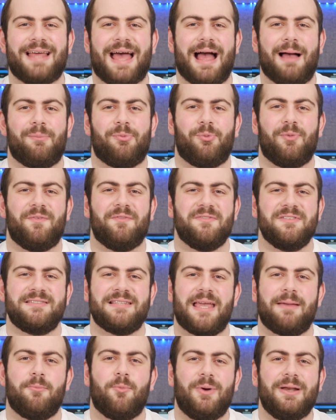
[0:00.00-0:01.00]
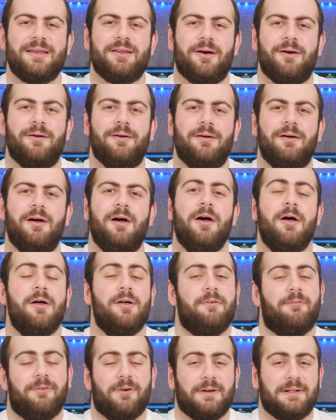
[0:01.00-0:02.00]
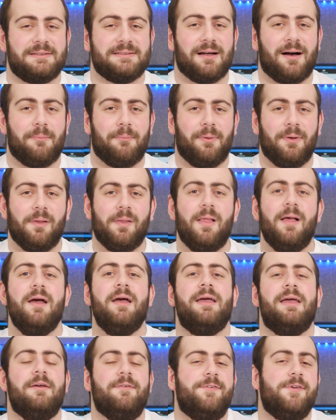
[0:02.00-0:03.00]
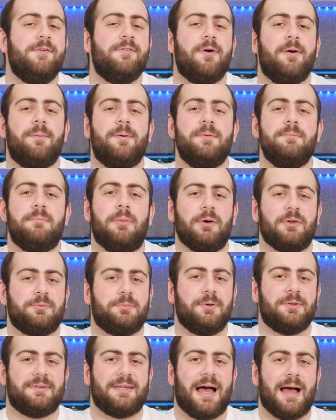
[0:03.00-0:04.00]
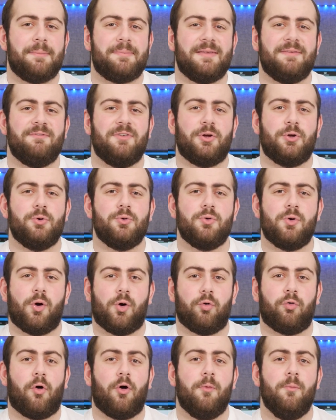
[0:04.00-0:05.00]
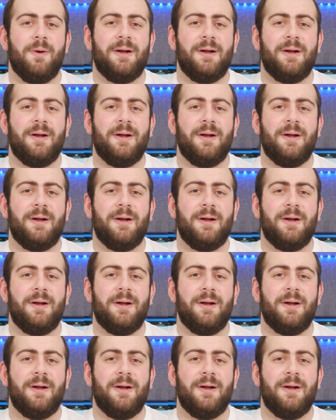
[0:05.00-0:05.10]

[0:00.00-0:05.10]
tabs within the same window. For example, if you've opened multiple tabs in the Google Chrome